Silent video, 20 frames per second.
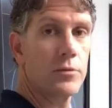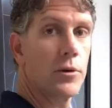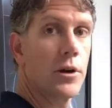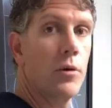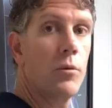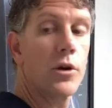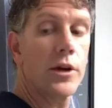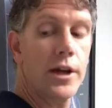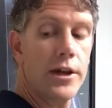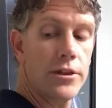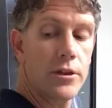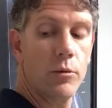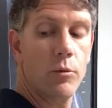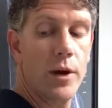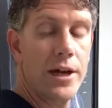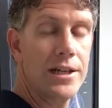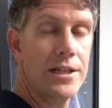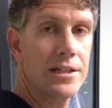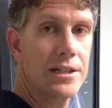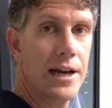We're going to work on the
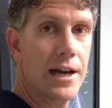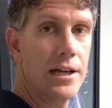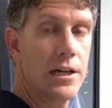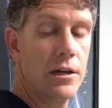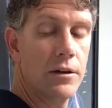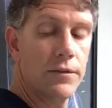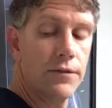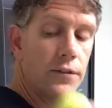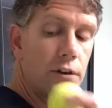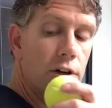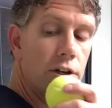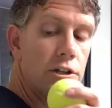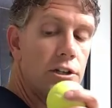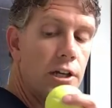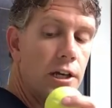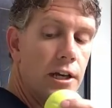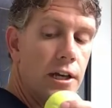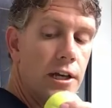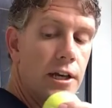right side here first.